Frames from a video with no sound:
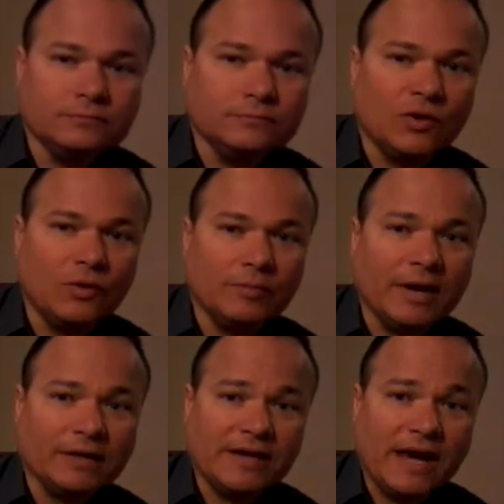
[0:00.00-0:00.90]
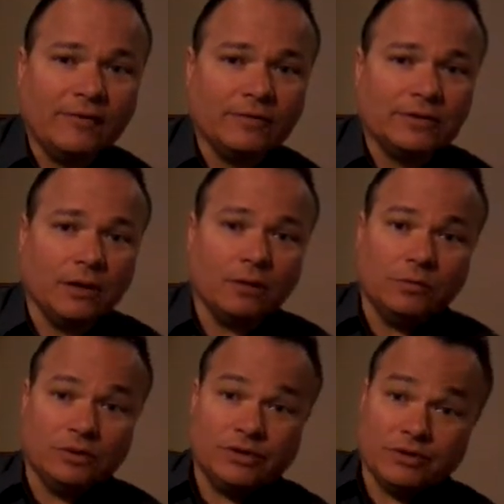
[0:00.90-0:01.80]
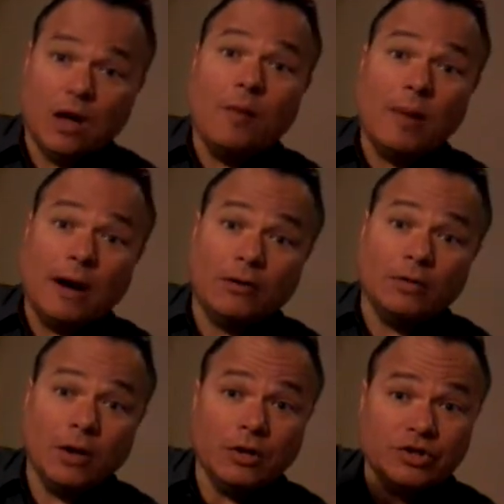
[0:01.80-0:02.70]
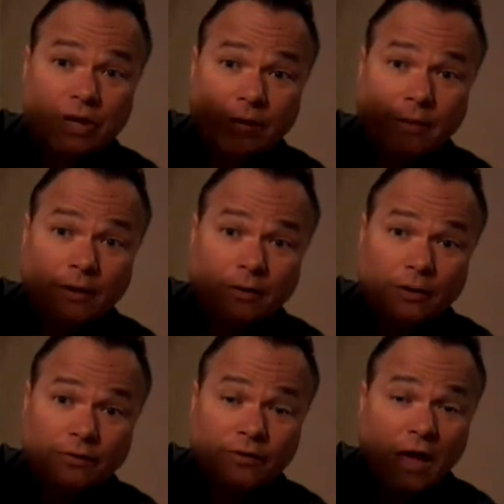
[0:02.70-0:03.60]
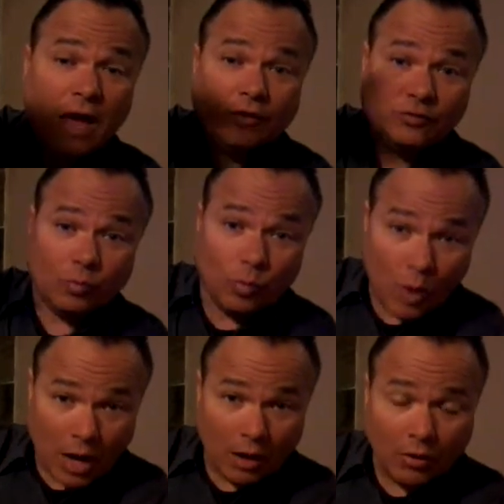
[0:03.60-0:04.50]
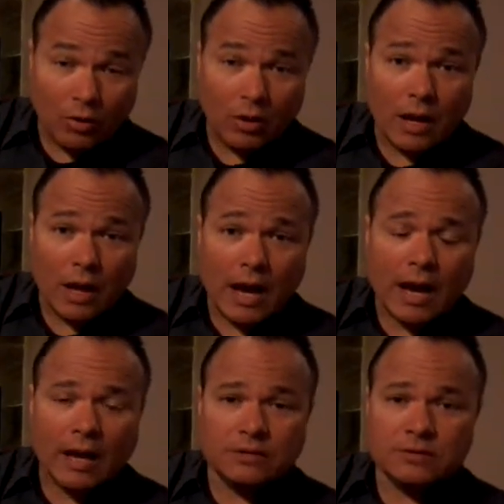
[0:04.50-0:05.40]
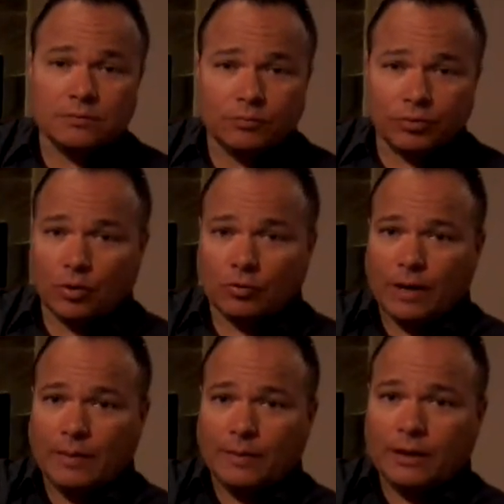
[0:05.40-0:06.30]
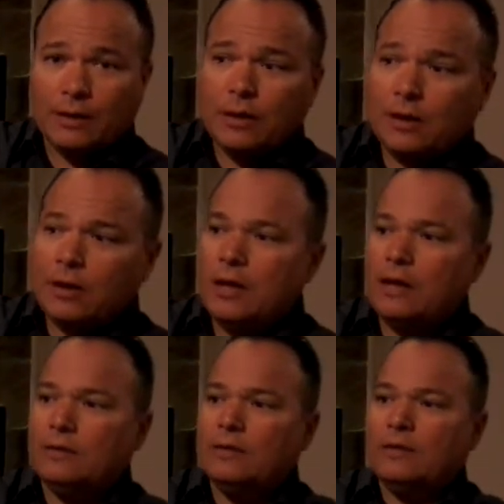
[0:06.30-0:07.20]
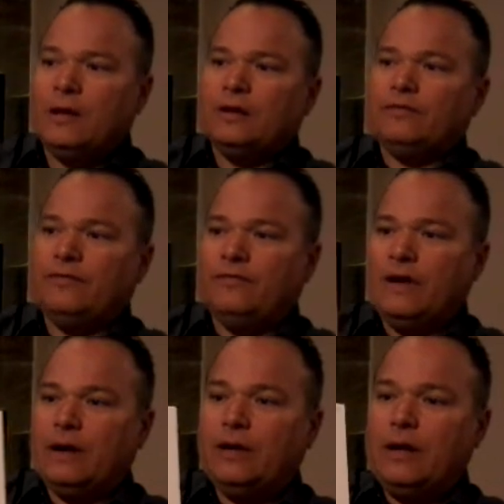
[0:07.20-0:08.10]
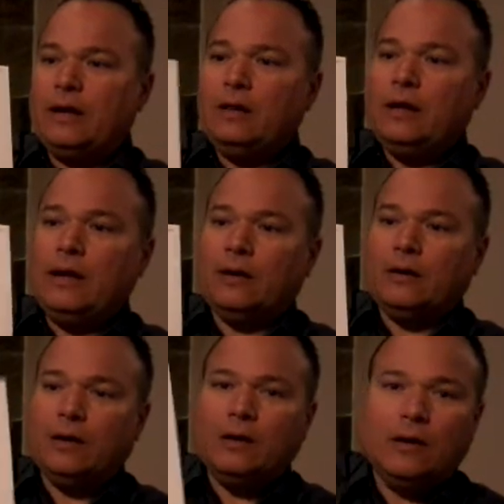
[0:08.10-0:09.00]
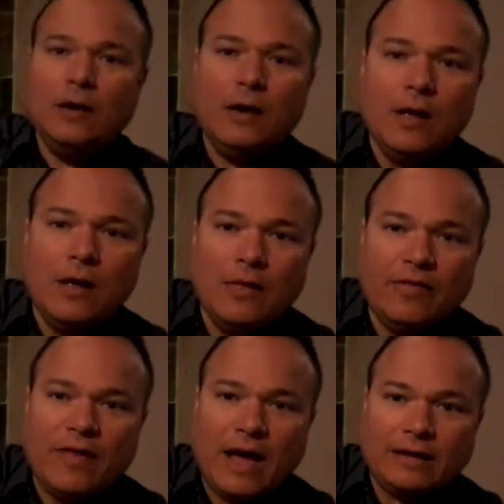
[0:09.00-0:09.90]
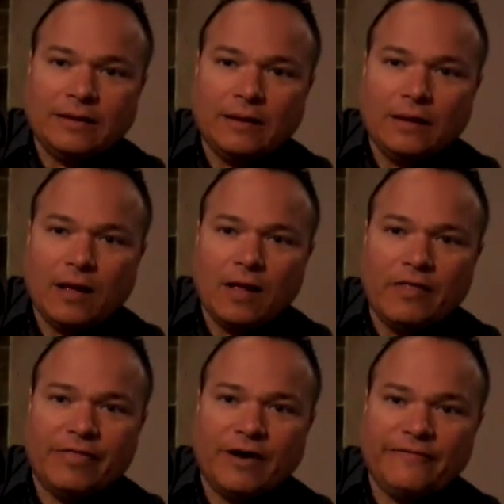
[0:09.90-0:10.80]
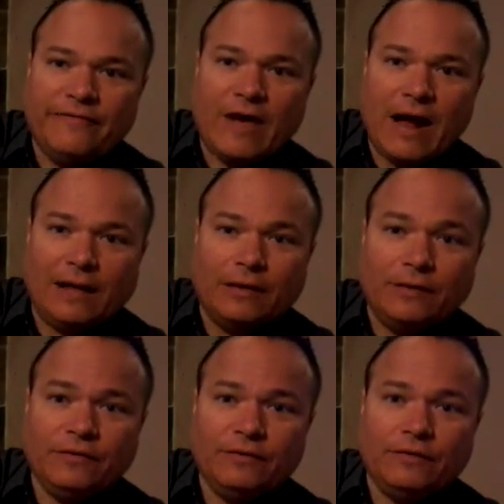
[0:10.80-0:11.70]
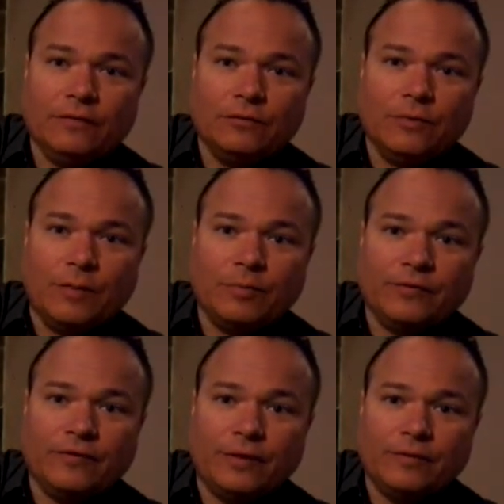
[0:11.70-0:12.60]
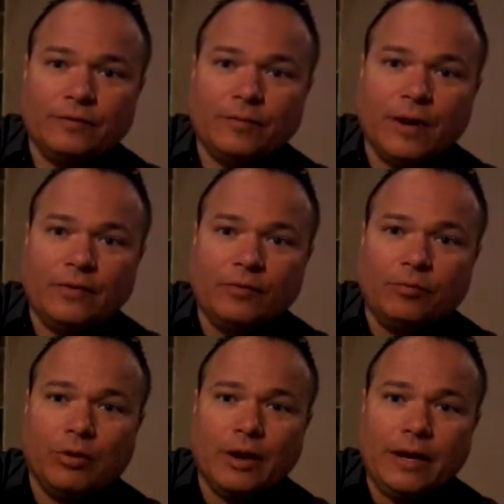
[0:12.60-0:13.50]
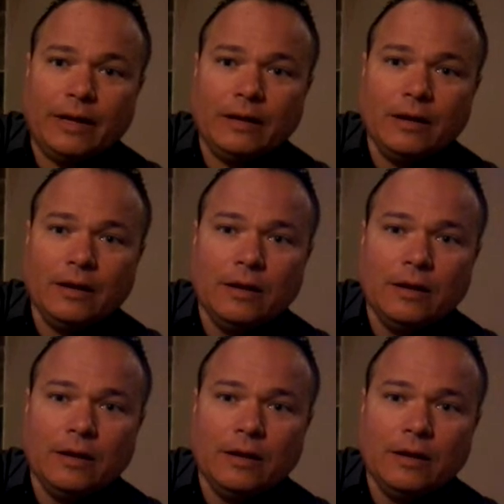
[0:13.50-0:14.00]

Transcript: Going back to Avatar, which is about chimeras as well as programming, it's very clear that the phallus, represented by the braid,